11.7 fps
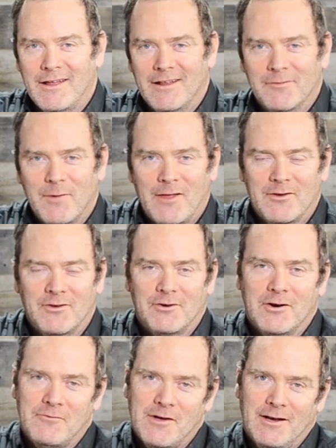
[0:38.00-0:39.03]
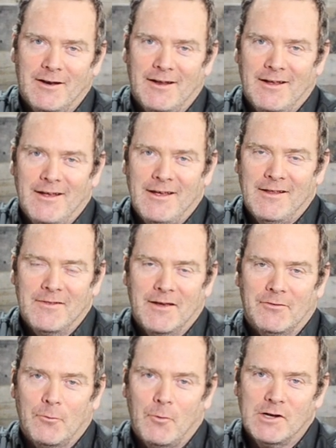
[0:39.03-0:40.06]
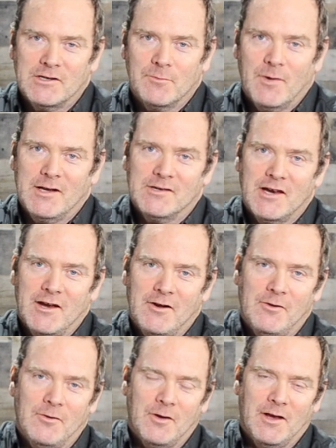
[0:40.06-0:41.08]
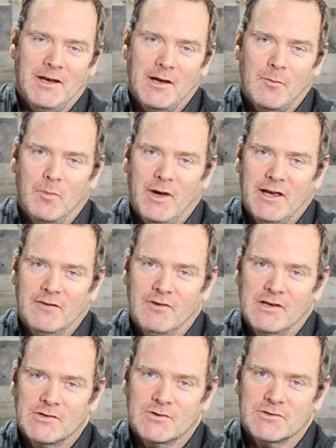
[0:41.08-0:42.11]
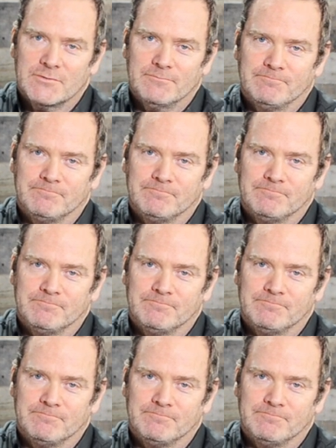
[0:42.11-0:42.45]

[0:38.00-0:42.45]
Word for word: it's Matthew Sturtevant, and thanks for watching my channel, Giddy Up Bike Adventures.